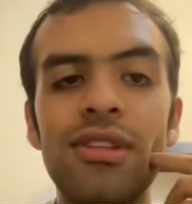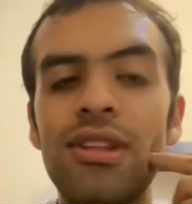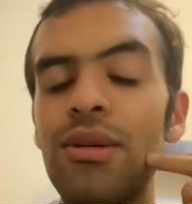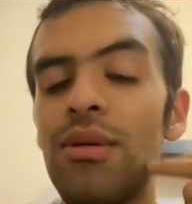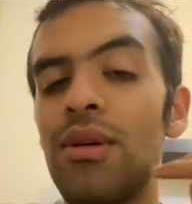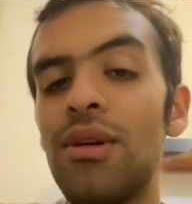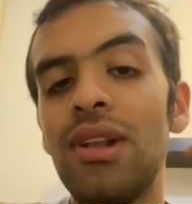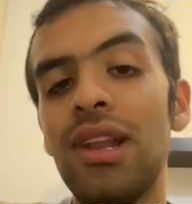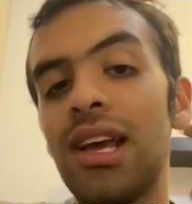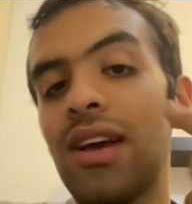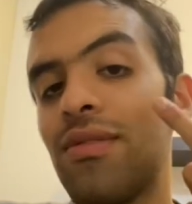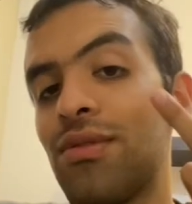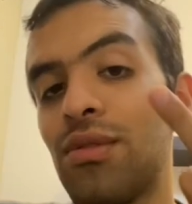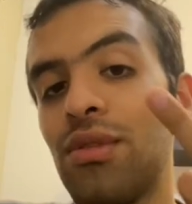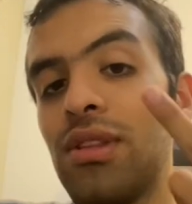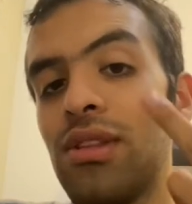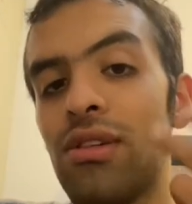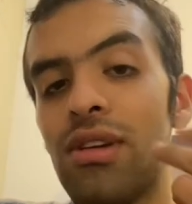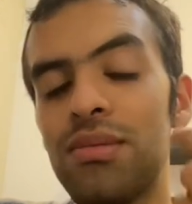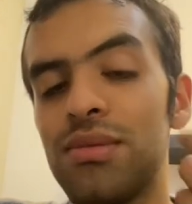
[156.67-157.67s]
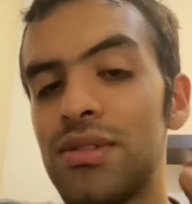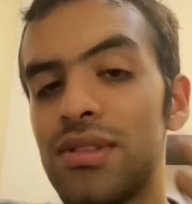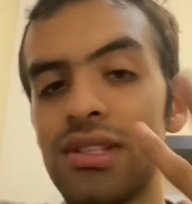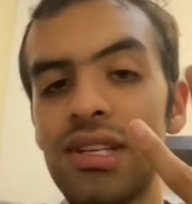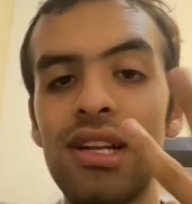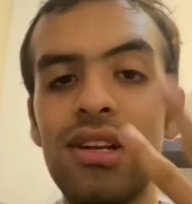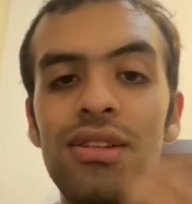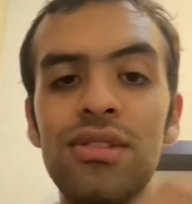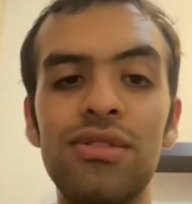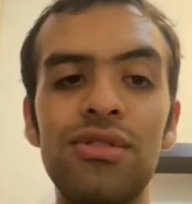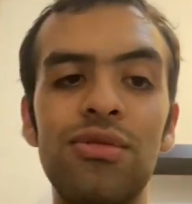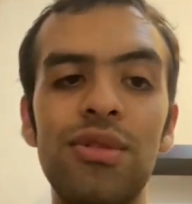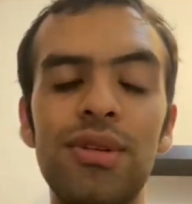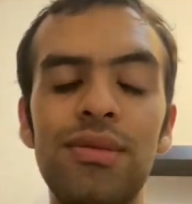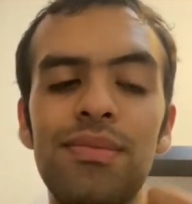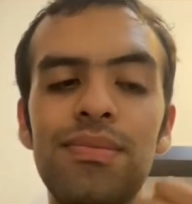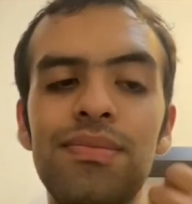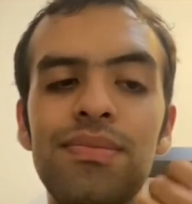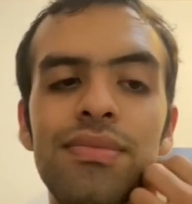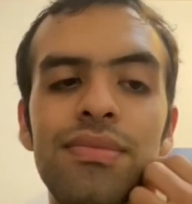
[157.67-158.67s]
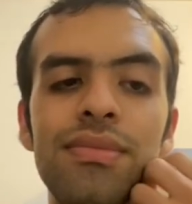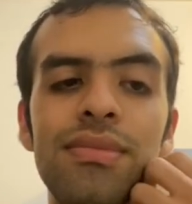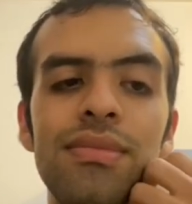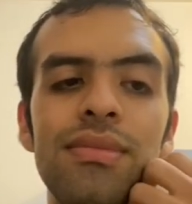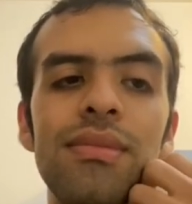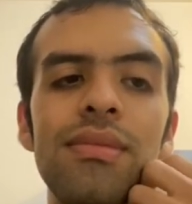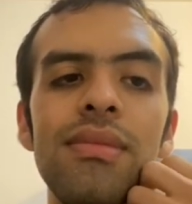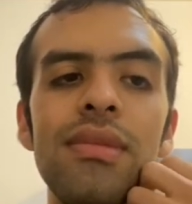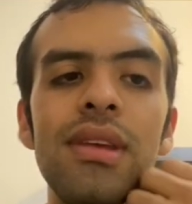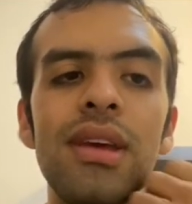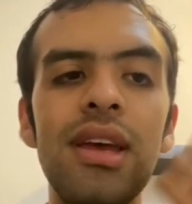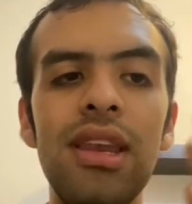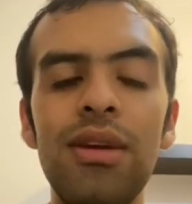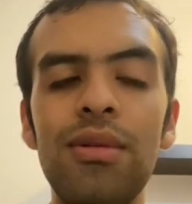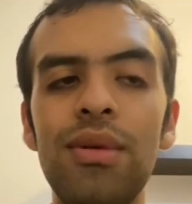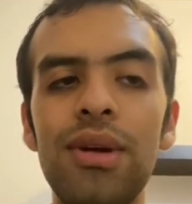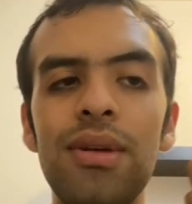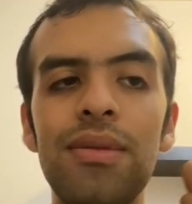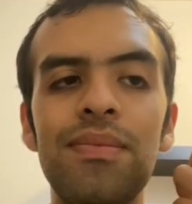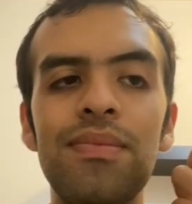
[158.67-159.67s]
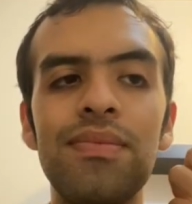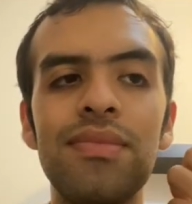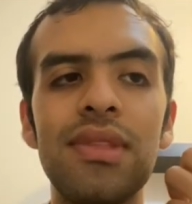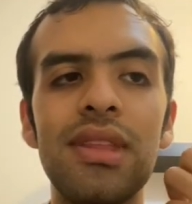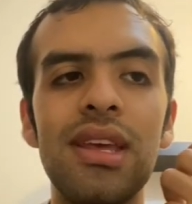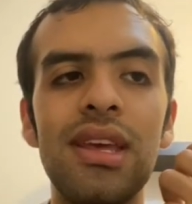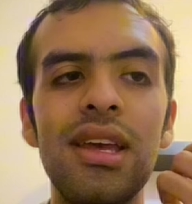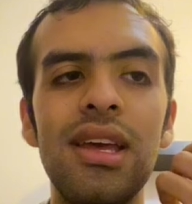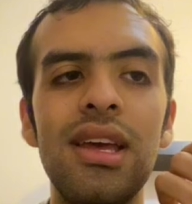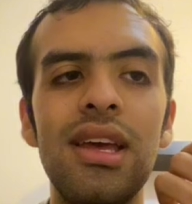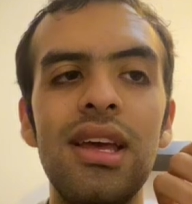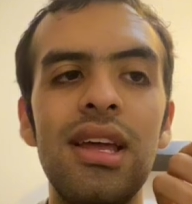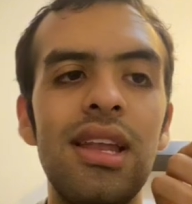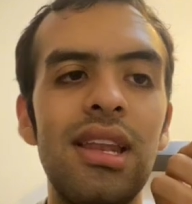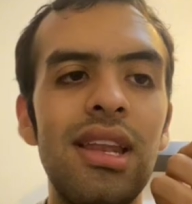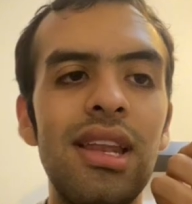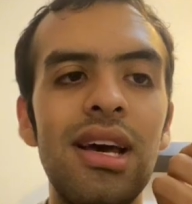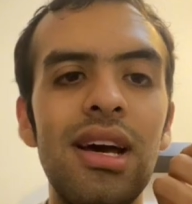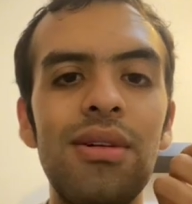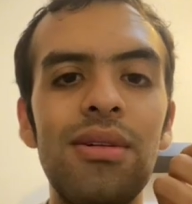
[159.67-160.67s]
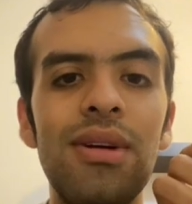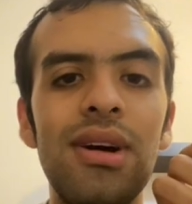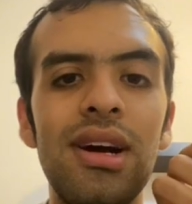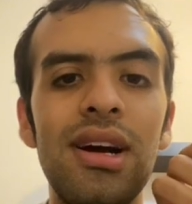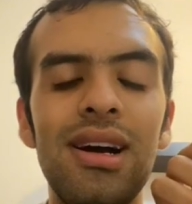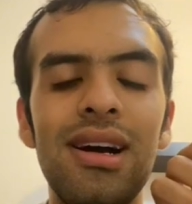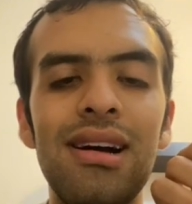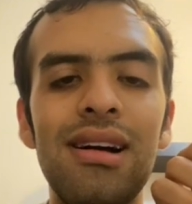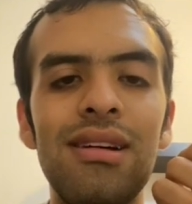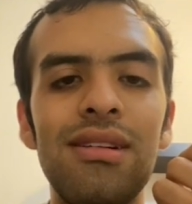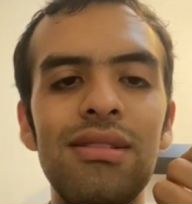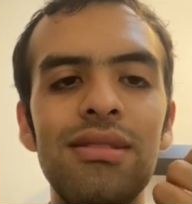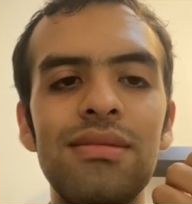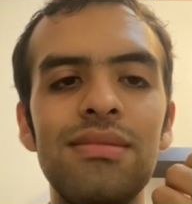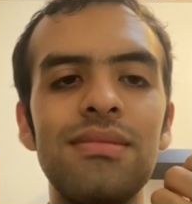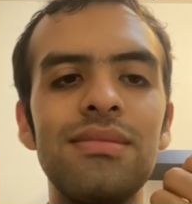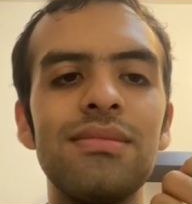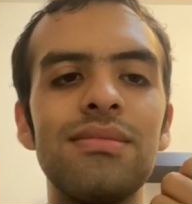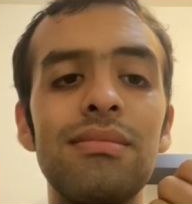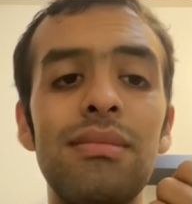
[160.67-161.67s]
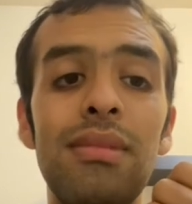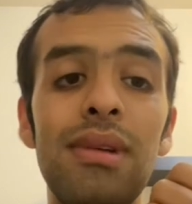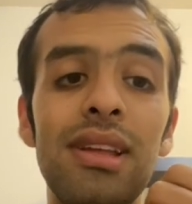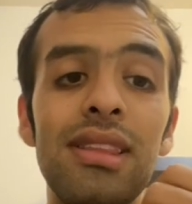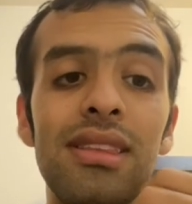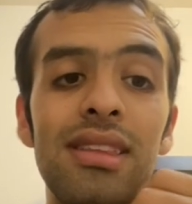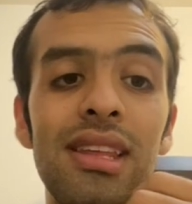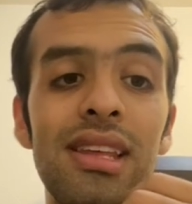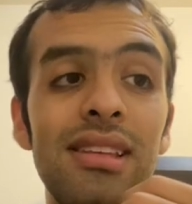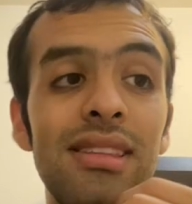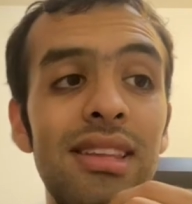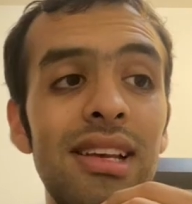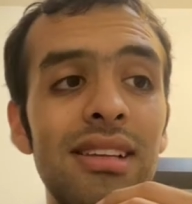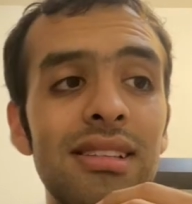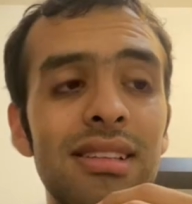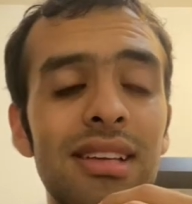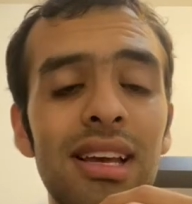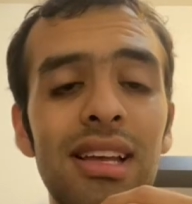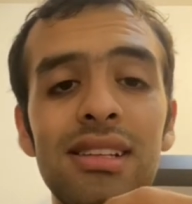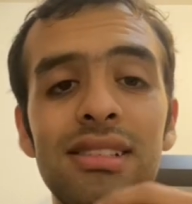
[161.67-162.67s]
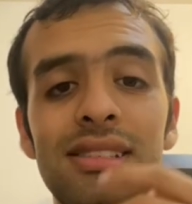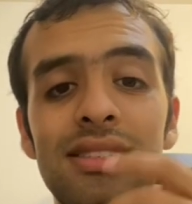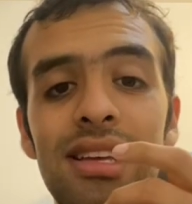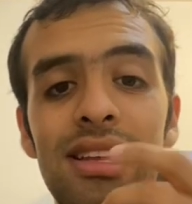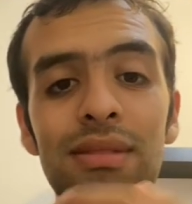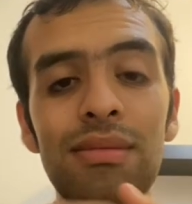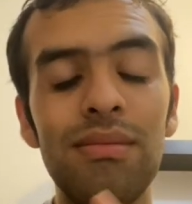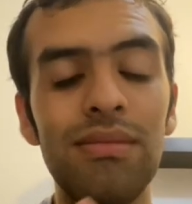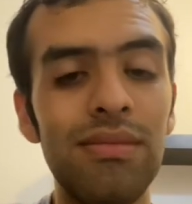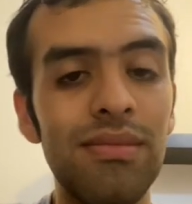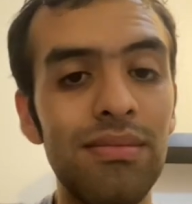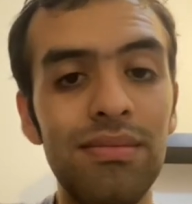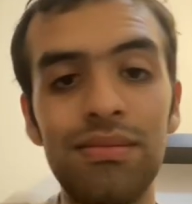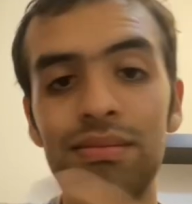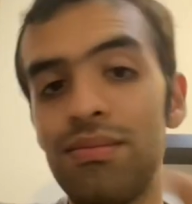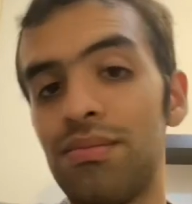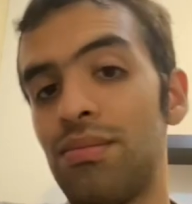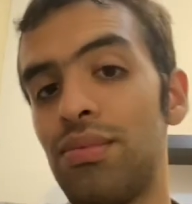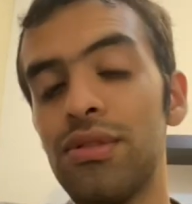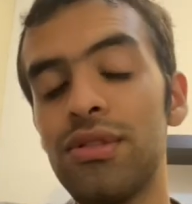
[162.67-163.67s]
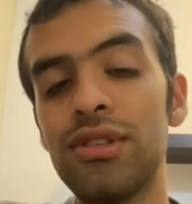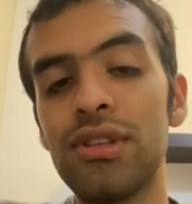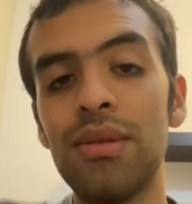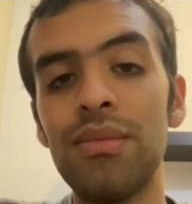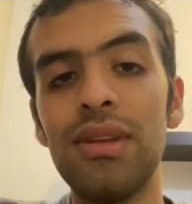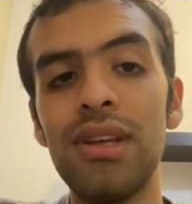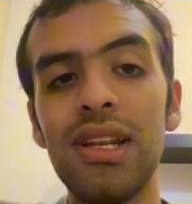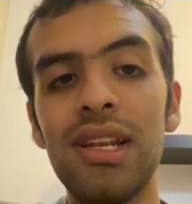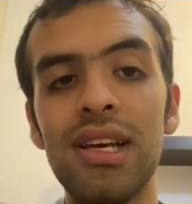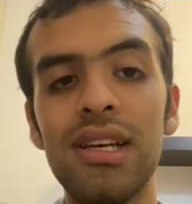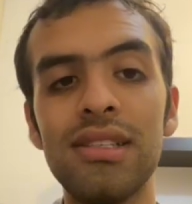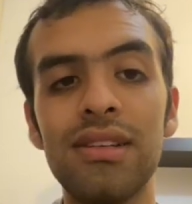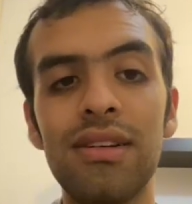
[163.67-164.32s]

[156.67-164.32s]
now I only have 2 interruptions and not 3. Anyway, now but this can still put something as a